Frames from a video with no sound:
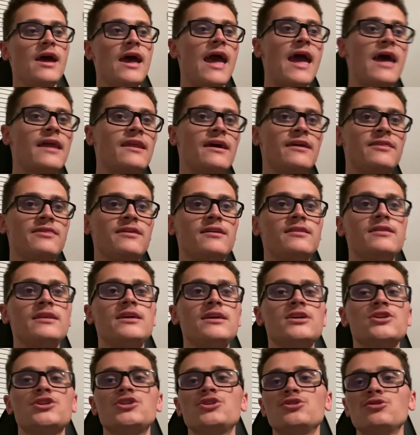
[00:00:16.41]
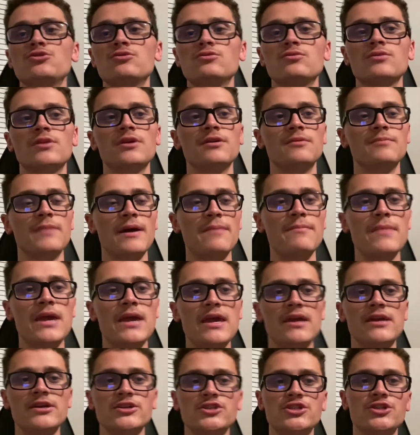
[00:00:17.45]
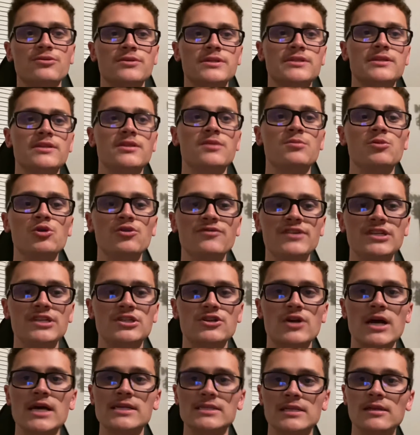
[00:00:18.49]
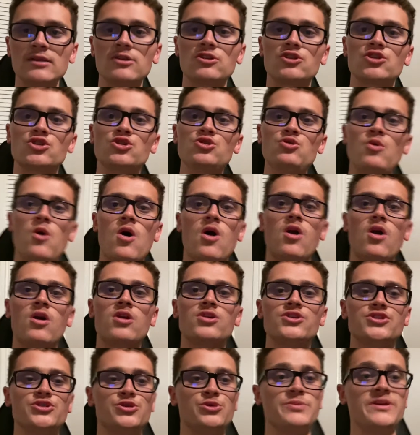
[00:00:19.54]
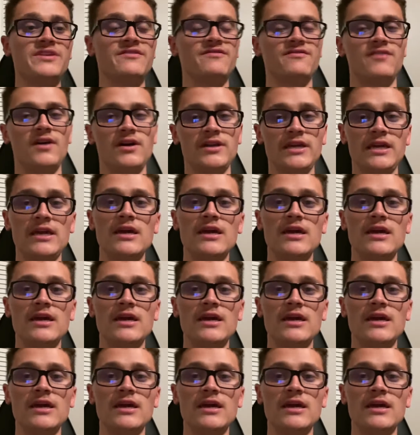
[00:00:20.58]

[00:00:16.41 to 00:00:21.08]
And I think my main issue is that the movie tries a little too hard to be fun.